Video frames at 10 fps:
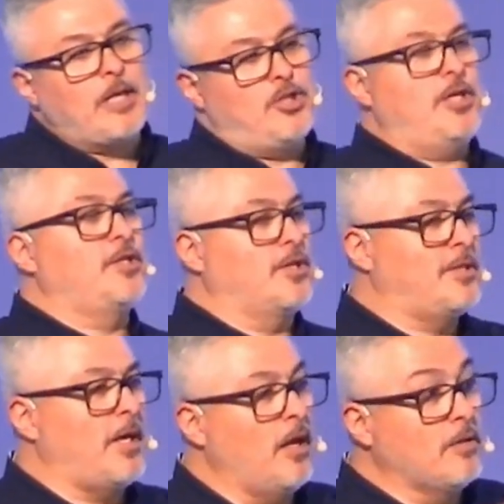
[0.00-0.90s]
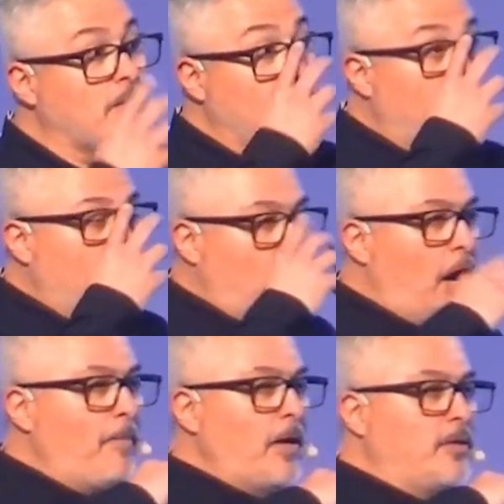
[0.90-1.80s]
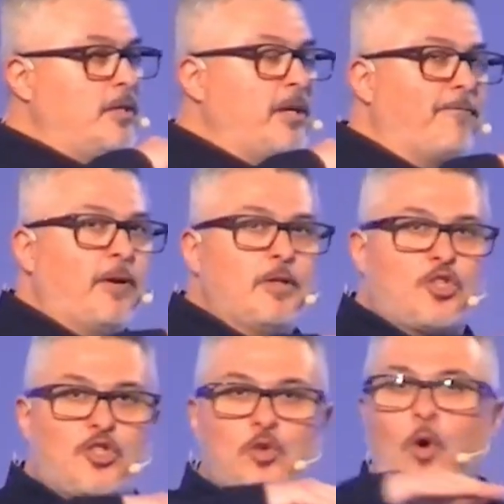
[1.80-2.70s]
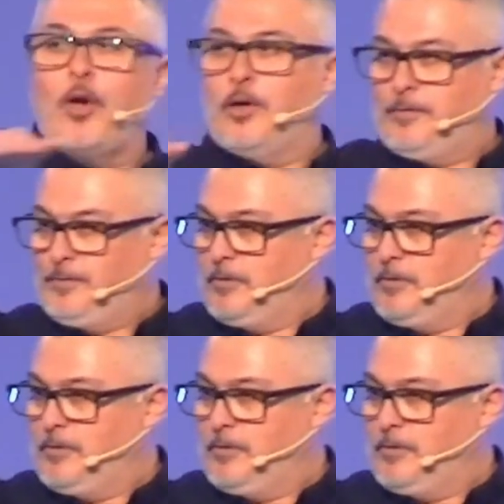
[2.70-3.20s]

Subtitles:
that Jesus tells about the different soil.